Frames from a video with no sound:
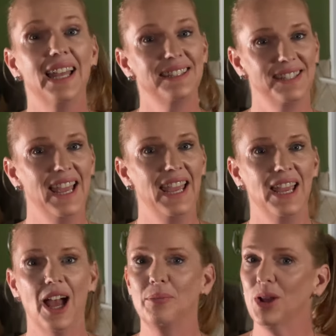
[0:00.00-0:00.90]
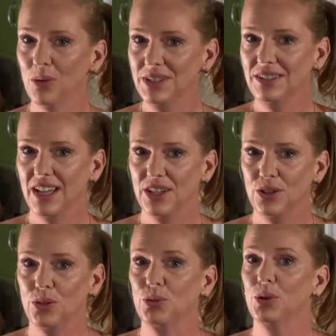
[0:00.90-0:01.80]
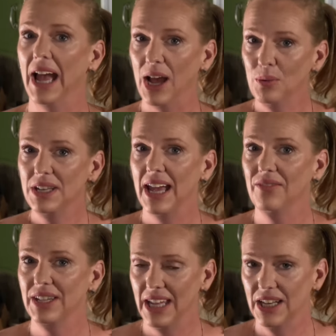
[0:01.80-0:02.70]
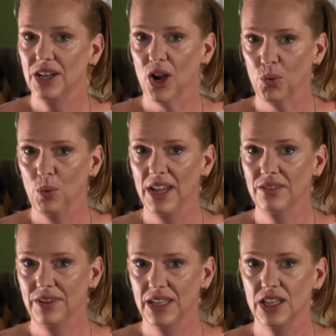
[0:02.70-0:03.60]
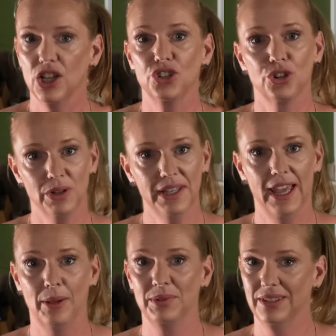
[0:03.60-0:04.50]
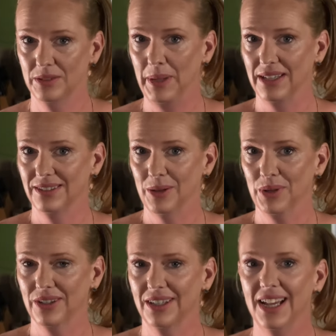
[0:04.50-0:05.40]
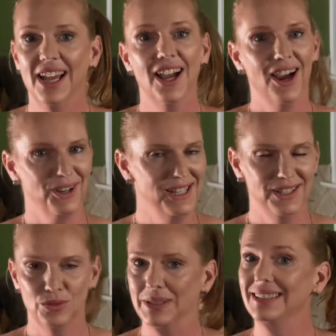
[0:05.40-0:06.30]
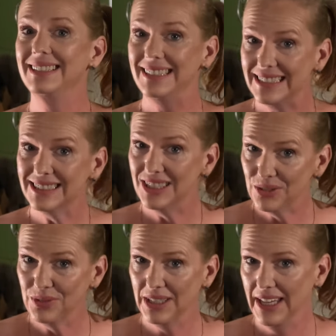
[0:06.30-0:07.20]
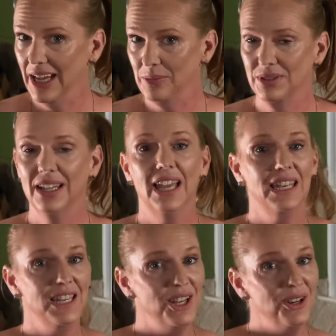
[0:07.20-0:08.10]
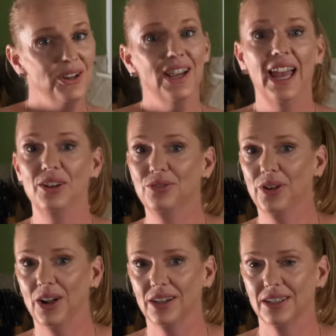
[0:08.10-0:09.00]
Today, I'm going to take you through how we navigated our way of eating during camps this past summer. Our kids went to six different camps, near and far.